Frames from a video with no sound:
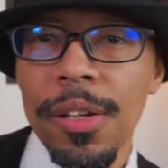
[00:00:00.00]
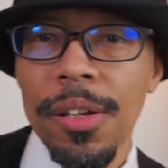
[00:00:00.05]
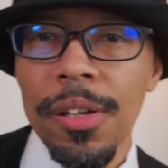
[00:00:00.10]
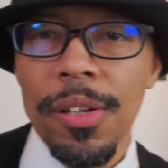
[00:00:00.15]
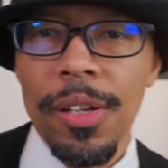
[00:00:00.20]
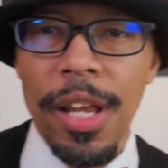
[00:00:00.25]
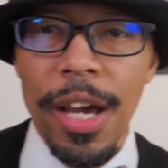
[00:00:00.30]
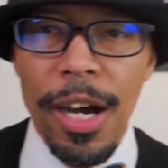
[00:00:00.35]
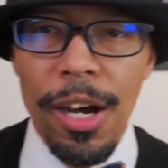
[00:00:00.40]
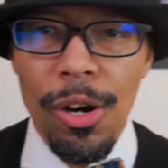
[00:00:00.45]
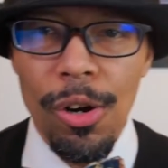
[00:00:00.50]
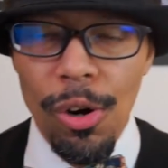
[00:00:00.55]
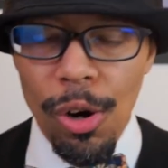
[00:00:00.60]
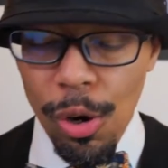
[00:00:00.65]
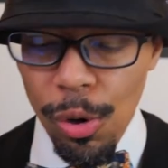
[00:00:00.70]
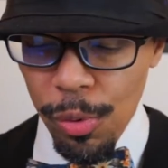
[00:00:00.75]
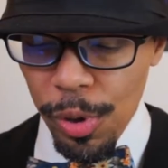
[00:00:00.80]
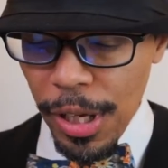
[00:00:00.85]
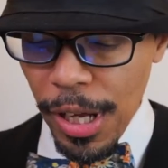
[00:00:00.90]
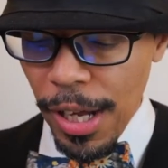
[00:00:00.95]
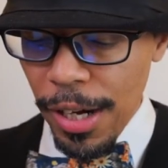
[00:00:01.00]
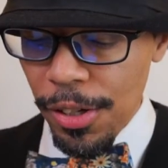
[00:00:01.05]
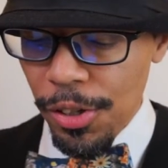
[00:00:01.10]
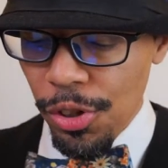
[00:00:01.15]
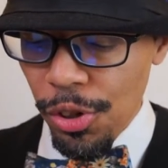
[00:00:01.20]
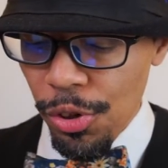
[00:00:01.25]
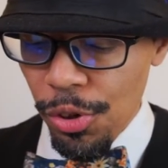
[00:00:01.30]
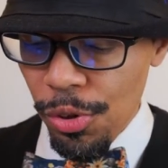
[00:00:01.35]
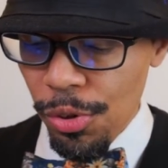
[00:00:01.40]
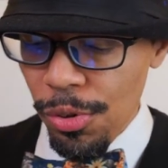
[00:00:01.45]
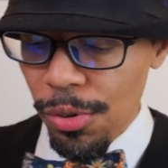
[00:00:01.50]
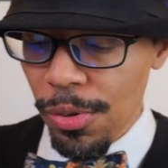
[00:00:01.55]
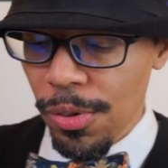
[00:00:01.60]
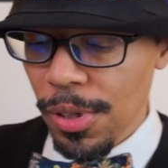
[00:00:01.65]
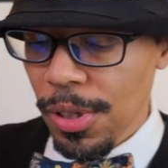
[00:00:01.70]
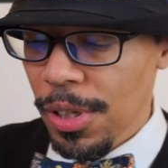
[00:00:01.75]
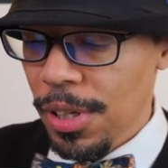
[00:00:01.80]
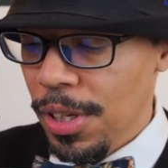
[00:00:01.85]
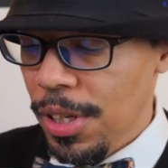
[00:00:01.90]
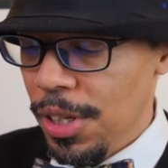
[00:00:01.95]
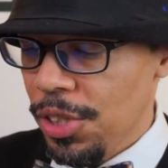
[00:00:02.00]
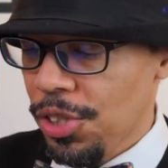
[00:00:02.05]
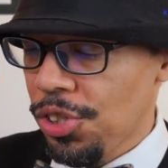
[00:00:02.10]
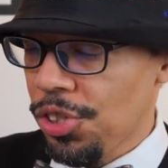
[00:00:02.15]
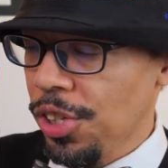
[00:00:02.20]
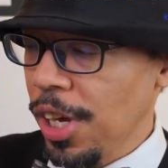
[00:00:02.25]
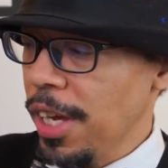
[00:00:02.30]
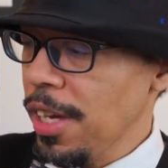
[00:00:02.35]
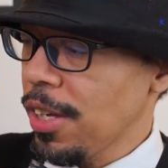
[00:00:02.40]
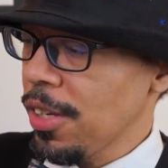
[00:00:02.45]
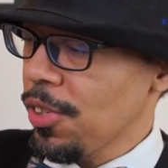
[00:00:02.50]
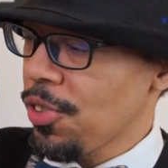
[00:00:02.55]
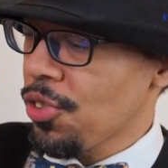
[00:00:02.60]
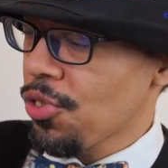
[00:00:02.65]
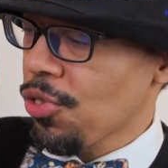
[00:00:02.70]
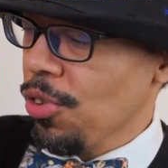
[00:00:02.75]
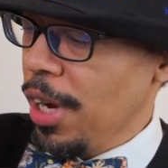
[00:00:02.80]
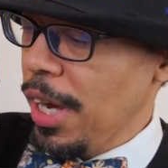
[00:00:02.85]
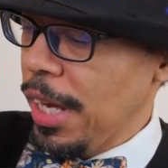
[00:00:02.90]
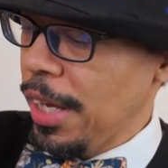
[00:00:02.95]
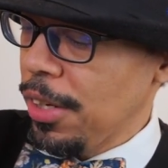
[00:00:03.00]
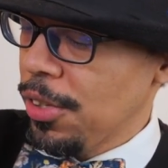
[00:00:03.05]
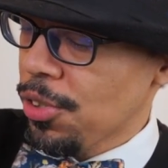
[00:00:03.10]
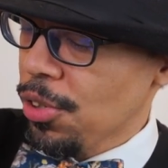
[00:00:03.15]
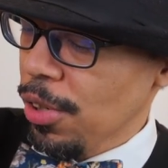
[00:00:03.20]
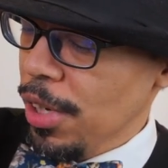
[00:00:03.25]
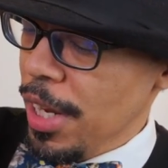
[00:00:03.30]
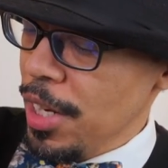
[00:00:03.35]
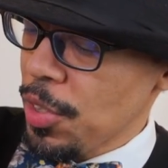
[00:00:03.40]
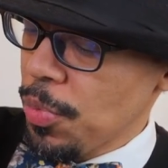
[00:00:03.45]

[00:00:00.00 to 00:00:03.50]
Now all we got to do is shake and strain. So let's